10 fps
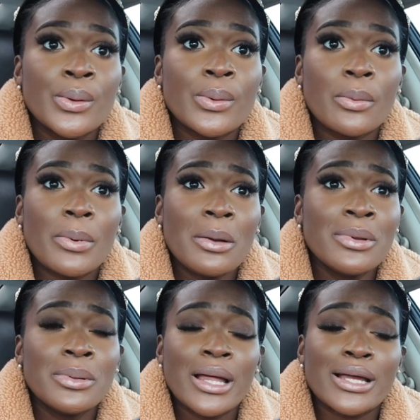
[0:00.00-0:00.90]
Well,
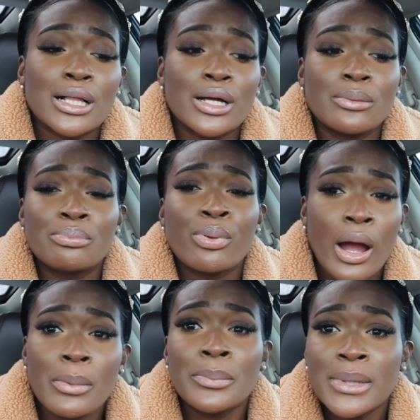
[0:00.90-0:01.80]
probably like a
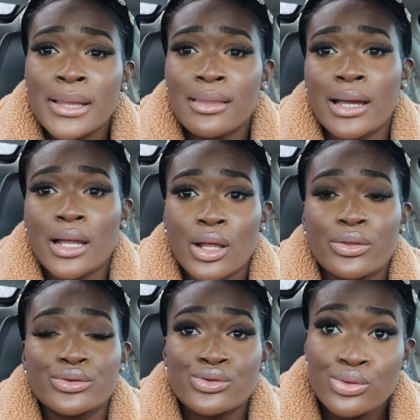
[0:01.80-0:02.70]
probably like
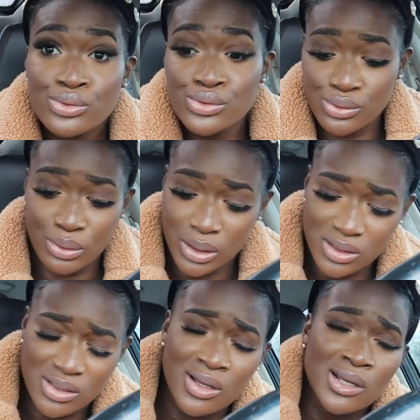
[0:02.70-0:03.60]
another two
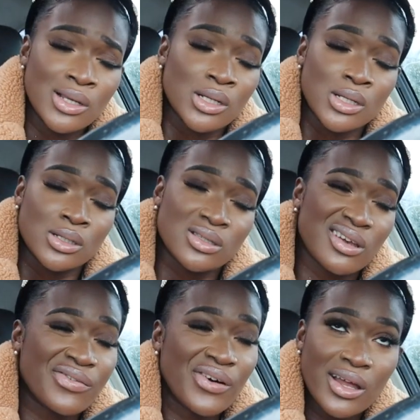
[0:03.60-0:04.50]
stores to
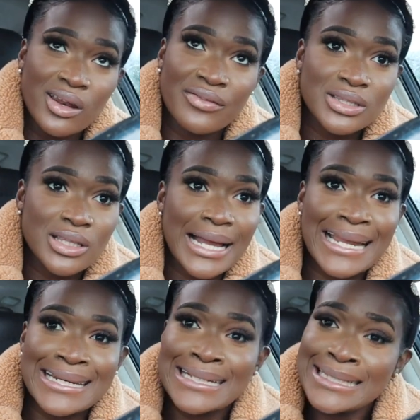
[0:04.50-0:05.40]
find everything I
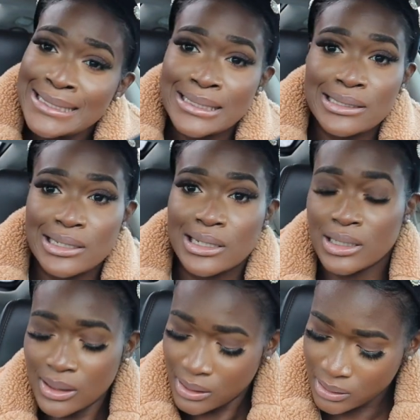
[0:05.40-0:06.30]
need.
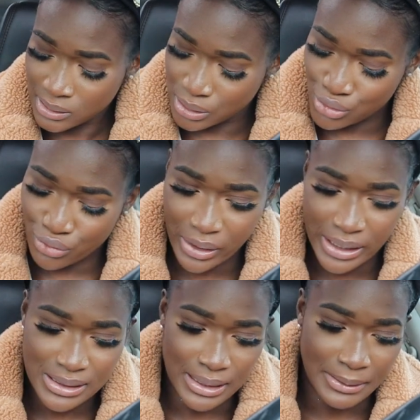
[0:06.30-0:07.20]
This is
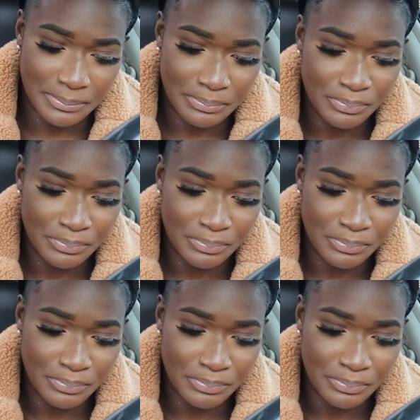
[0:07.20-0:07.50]
crazy.